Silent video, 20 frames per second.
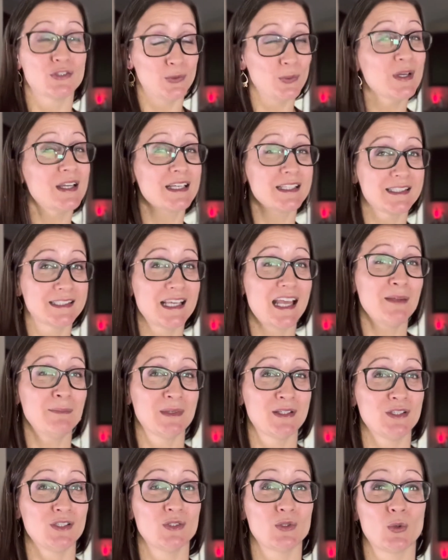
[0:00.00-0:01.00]
to a
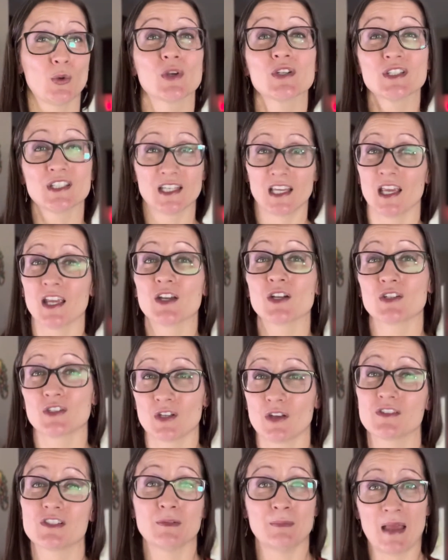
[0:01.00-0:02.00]
consignment store to get
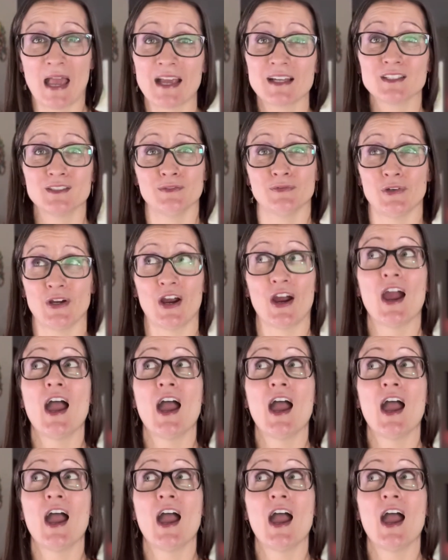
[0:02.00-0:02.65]
yourself some activewear.